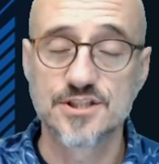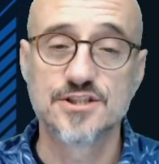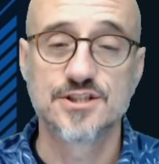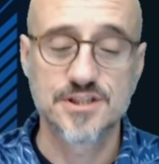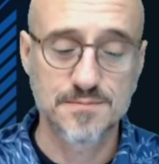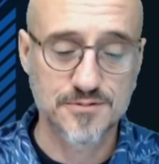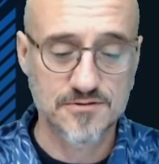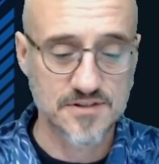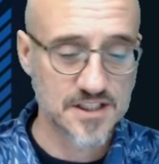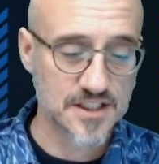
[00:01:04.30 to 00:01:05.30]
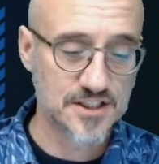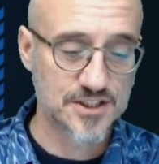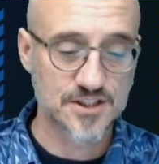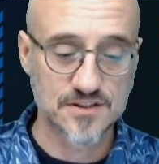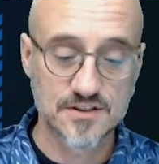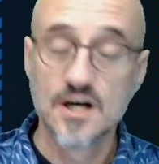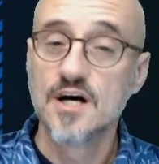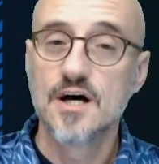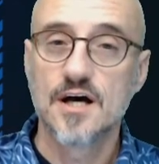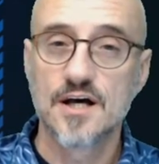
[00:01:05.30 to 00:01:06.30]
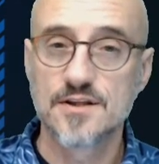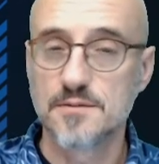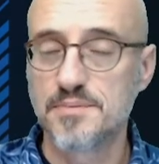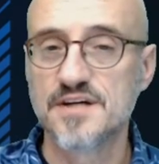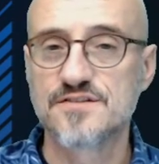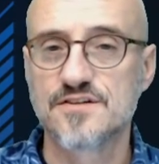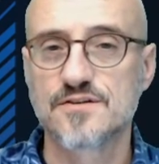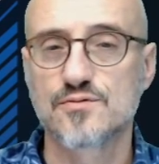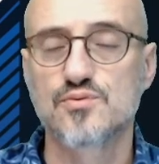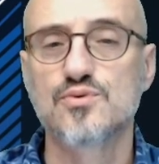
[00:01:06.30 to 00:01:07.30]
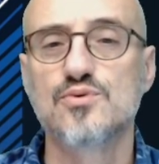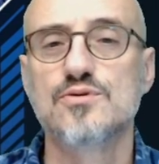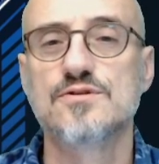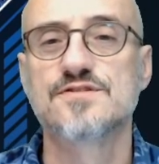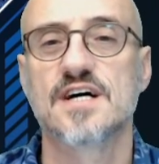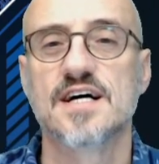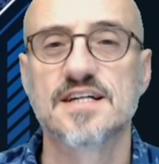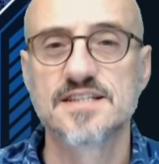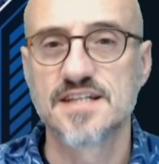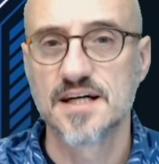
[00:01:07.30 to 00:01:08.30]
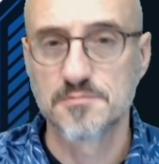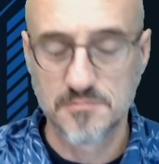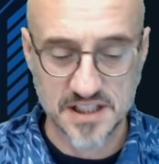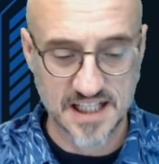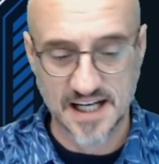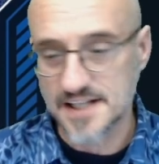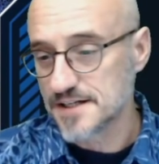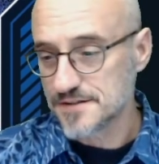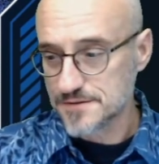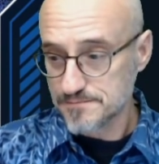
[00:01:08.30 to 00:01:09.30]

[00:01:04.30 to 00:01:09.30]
ship creation, and the basic rules and game mechanics.